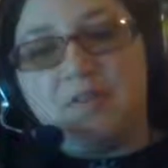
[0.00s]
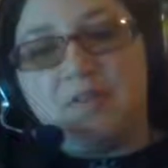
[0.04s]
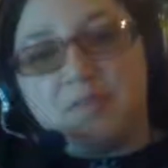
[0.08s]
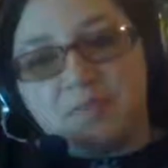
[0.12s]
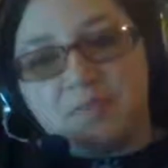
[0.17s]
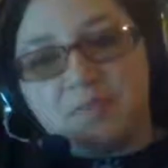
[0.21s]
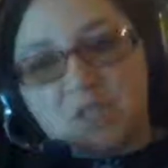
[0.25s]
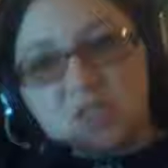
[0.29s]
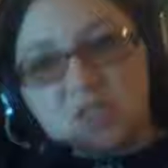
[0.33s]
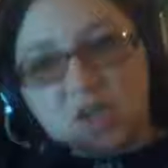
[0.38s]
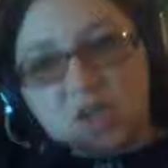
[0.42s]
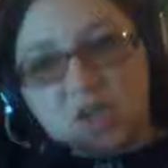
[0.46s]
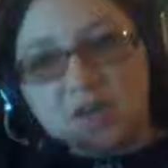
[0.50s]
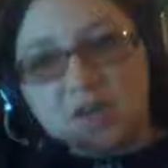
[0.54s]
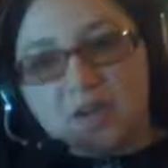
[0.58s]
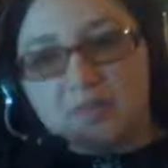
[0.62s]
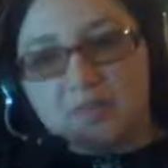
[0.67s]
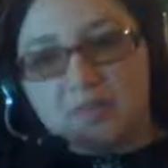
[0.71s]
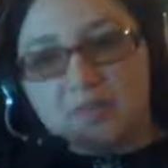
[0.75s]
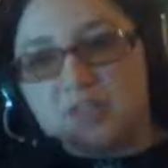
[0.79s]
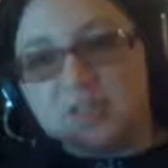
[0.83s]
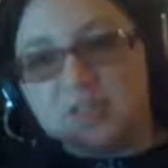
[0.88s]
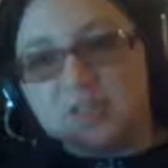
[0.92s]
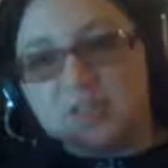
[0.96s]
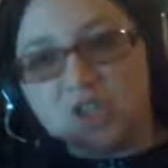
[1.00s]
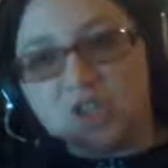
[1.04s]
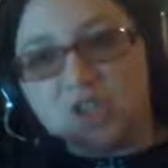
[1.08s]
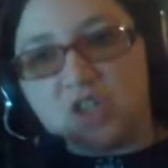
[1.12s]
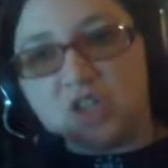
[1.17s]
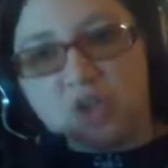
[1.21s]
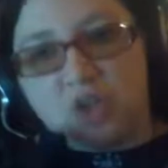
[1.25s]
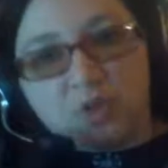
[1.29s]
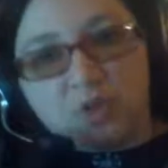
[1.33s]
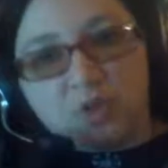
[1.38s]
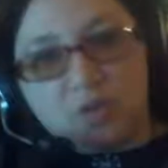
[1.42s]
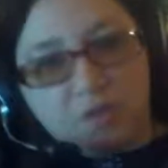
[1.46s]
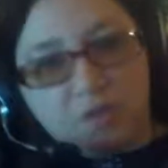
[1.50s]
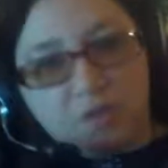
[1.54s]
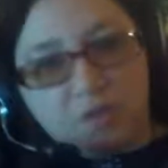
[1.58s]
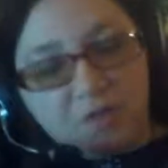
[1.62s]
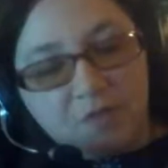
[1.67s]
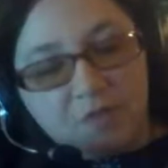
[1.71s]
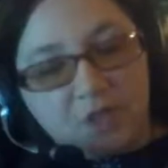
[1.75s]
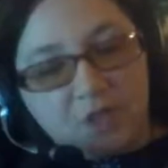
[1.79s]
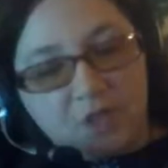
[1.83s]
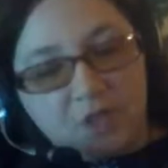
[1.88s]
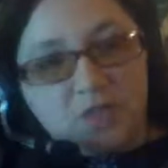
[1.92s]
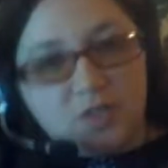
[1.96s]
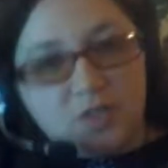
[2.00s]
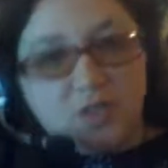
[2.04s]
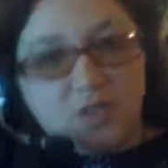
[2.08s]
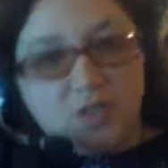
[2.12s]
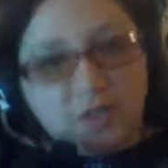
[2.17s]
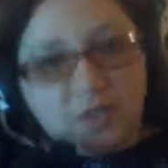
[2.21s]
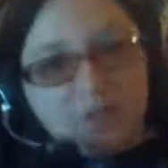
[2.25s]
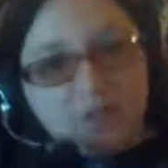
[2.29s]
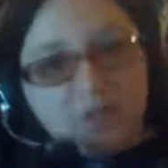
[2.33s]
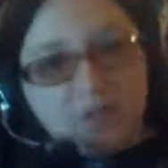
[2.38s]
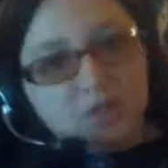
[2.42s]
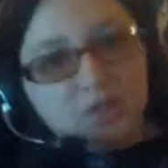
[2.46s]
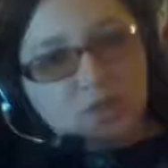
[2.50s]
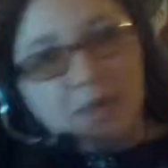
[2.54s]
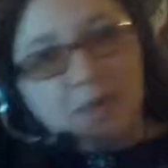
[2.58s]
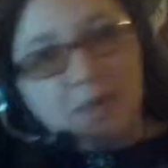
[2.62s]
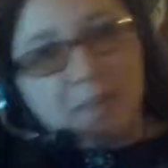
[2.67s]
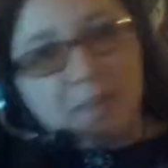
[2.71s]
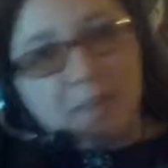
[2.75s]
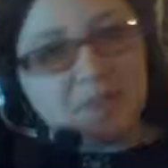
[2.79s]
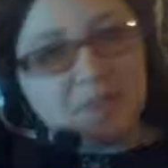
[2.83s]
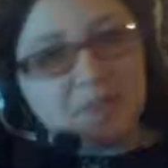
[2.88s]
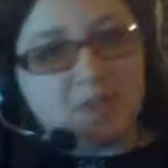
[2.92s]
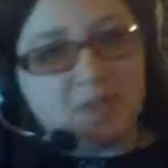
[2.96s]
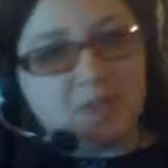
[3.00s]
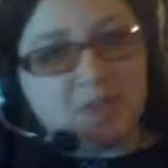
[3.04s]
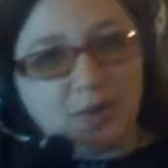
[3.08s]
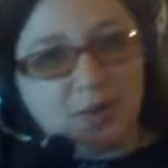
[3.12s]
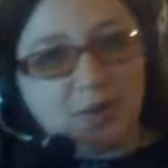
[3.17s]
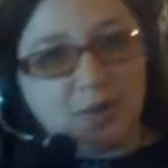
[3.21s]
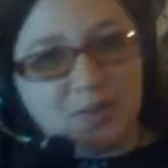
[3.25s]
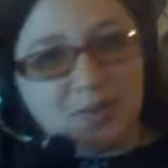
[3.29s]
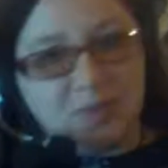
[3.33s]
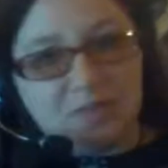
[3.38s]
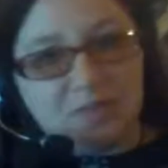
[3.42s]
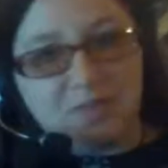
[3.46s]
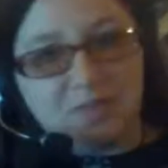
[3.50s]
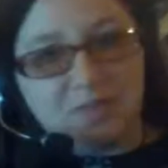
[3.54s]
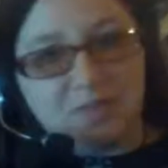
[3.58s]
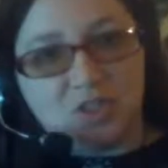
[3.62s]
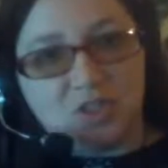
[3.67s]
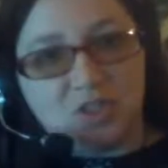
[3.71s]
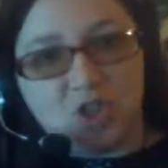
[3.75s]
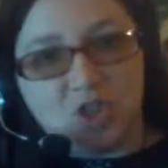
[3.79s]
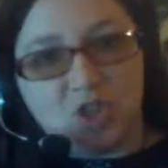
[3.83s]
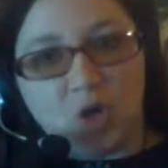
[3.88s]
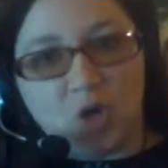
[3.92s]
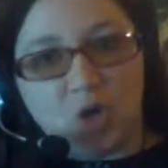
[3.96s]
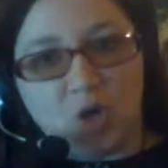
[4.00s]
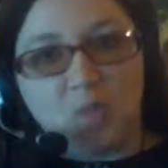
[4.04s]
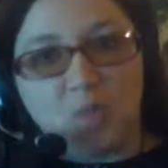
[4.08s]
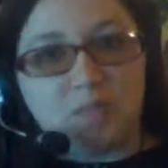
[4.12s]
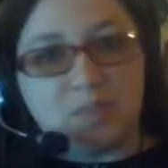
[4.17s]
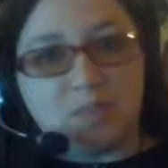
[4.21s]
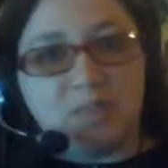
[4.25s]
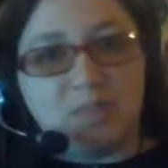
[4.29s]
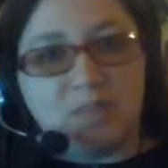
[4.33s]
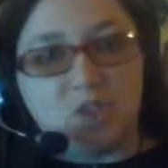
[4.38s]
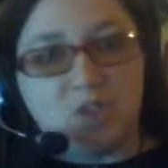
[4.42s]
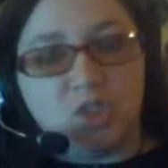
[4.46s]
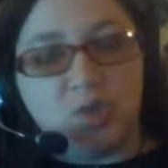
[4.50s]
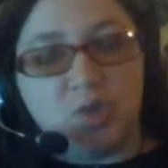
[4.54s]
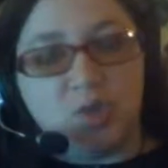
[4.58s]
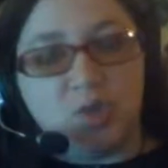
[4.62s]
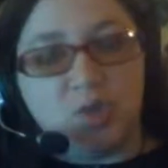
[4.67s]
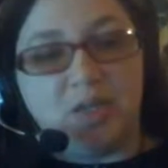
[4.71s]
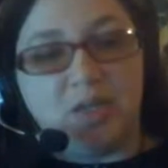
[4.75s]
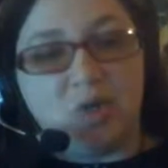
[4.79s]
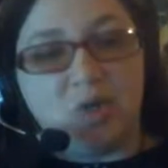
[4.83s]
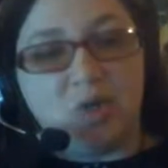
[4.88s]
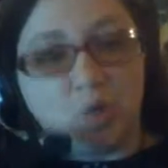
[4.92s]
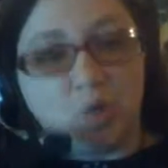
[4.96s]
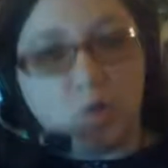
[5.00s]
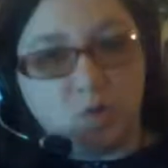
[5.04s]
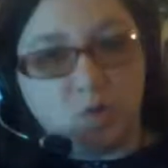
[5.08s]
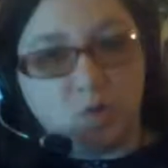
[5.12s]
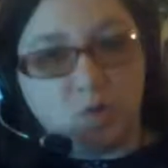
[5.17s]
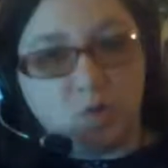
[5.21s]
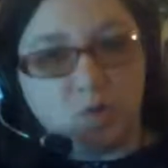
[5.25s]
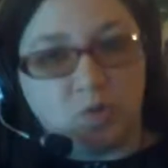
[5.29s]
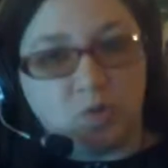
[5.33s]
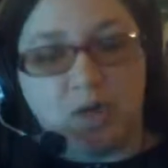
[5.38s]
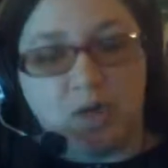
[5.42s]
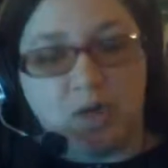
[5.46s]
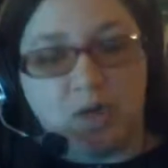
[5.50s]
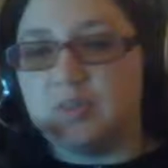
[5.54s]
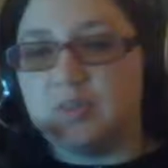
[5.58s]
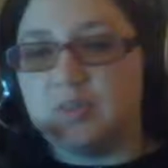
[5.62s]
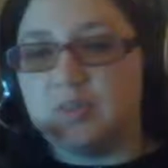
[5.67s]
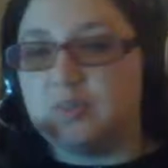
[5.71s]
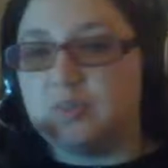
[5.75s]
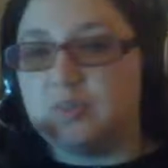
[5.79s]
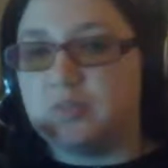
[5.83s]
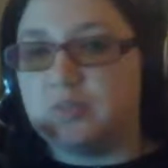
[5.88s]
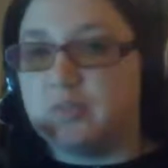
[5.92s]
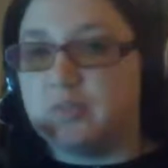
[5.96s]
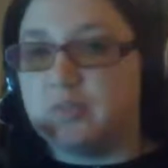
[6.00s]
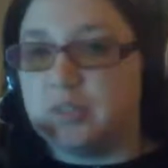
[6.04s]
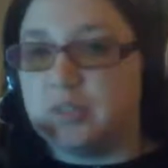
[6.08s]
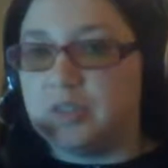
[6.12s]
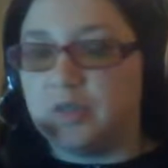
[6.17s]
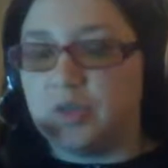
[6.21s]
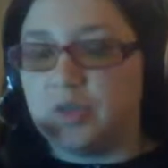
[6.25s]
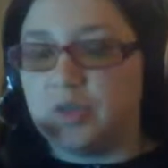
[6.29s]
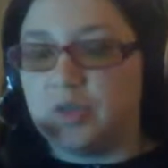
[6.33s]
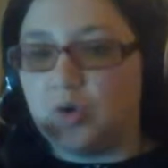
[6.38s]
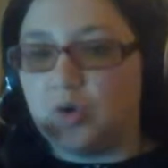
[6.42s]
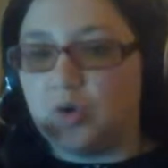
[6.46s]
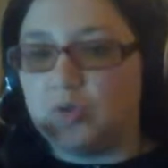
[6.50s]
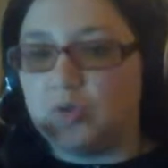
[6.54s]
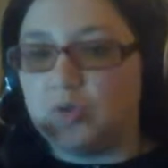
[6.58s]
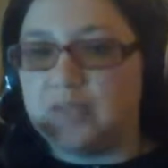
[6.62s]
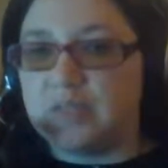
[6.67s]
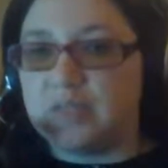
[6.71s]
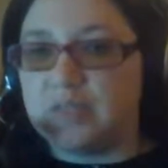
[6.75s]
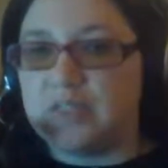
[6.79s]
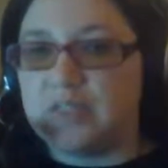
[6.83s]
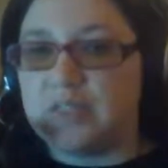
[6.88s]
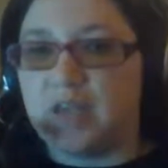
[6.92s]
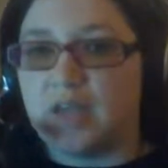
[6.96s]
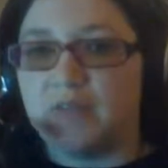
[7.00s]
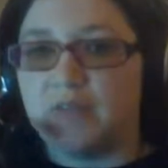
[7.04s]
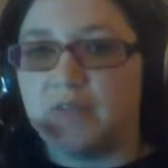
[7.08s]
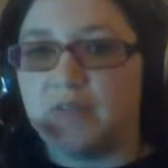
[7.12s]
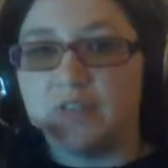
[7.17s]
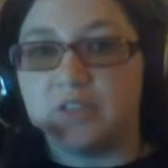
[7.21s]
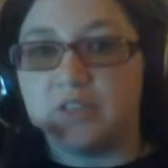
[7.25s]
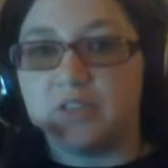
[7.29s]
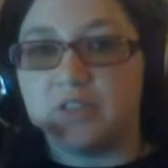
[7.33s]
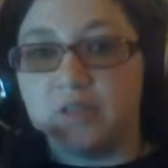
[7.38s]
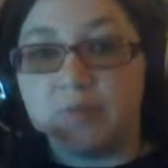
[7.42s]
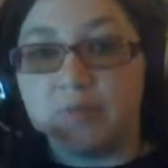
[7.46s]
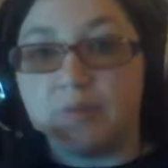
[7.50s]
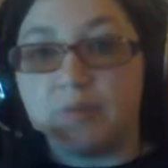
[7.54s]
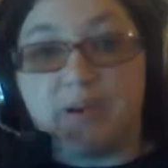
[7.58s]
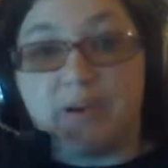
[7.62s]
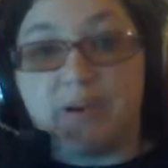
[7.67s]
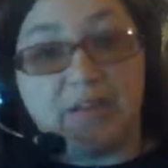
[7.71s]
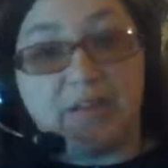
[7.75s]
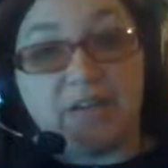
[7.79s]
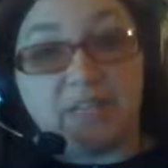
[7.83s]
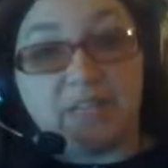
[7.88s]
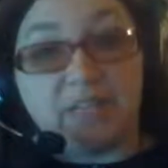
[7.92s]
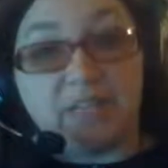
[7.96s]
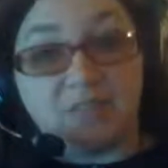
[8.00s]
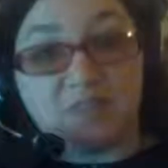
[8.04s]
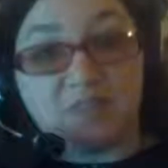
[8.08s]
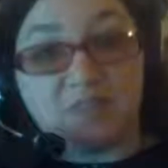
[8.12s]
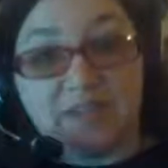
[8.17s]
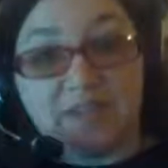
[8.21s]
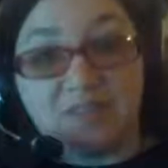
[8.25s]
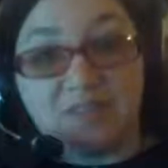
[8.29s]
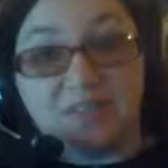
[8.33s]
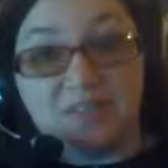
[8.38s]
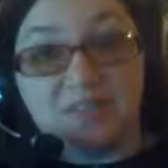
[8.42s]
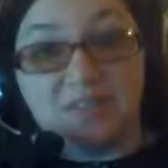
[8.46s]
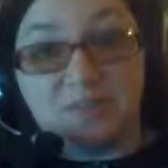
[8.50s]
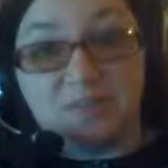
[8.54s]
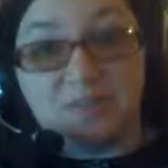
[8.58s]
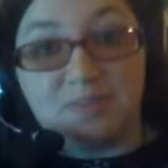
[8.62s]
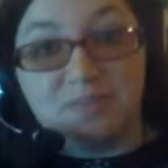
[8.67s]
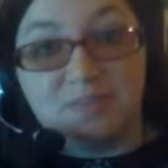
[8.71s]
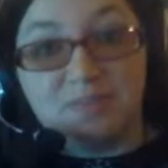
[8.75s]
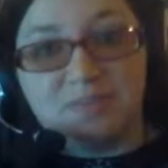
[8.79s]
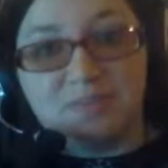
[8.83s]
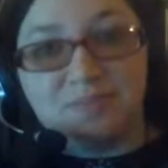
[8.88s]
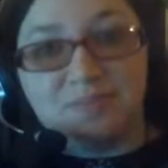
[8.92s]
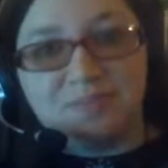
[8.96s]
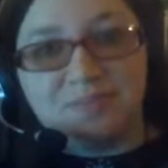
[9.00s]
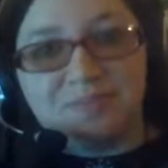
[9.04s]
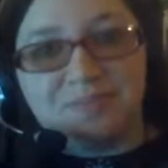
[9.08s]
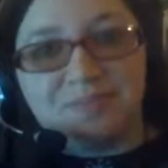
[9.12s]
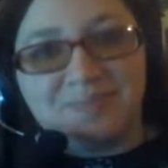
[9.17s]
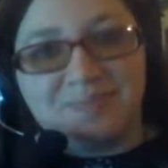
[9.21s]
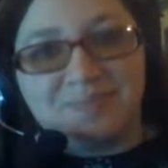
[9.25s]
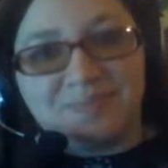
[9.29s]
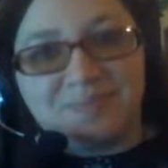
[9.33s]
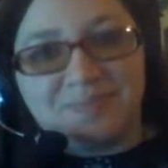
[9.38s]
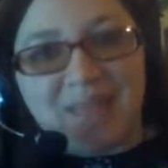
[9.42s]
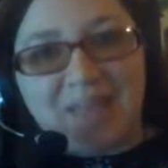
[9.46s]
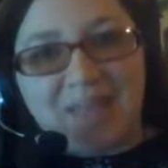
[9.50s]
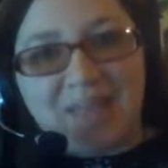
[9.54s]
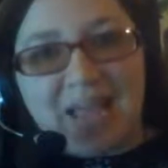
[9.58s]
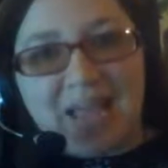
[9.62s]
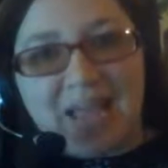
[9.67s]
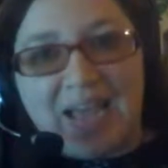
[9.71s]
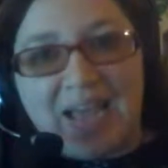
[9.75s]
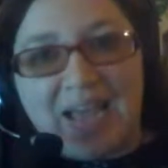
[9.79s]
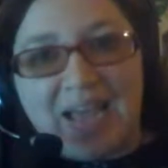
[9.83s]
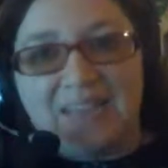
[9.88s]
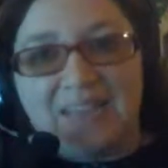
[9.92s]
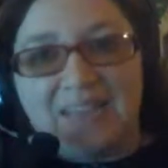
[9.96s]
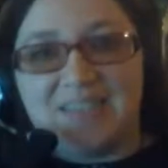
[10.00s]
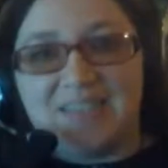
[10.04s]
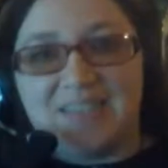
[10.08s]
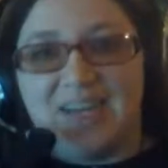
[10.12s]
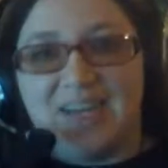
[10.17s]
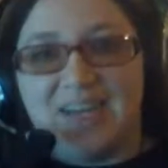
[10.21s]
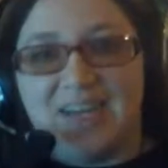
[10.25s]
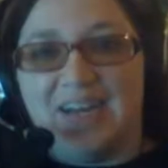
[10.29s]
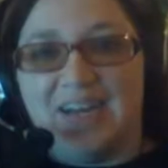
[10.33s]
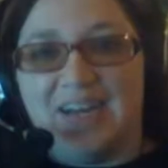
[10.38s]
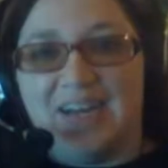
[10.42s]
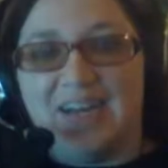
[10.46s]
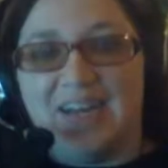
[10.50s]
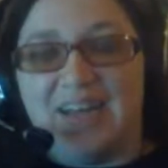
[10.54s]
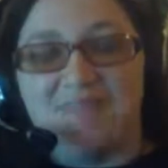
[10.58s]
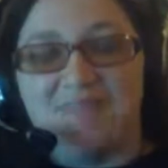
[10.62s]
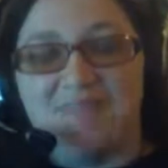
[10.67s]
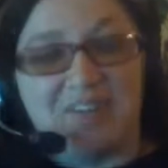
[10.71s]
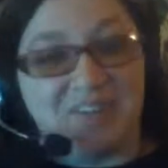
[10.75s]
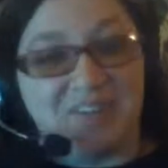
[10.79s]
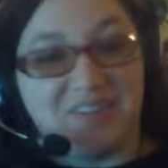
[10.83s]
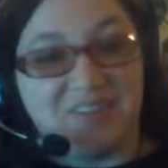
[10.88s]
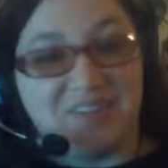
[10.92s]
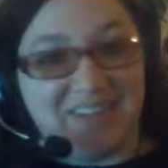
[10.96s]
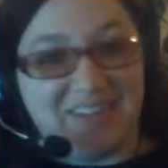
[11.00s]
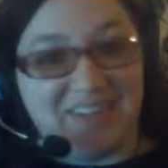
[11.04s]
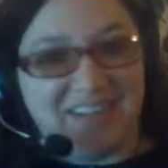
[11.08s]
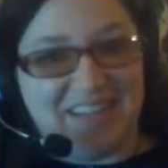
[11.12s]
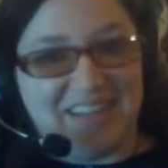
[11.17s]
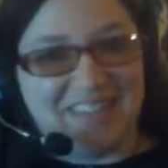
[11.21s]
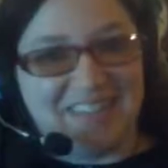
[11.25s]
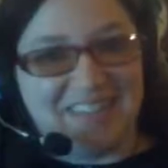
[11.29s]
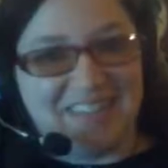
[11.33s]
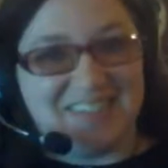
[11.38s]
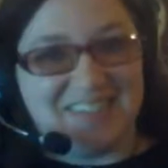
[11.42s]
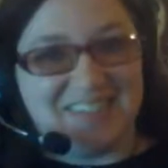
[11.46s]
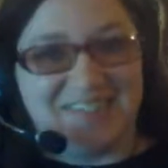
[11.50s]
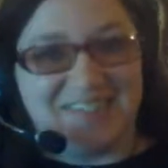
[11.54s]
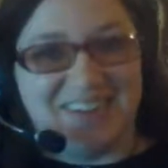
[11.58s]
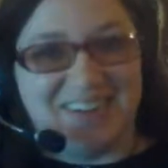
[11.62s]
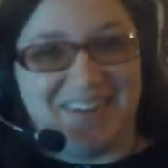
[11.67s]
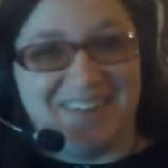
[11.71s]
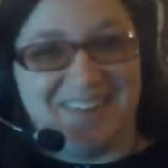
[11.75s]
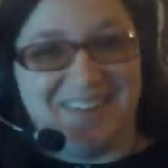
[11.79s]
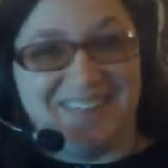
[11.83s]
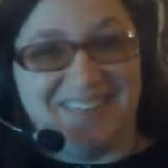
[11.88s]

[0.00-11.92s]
start of this show, the first 32 episodes of the show was me doing cold reads of Stonebriar case files and figuring that stuff out.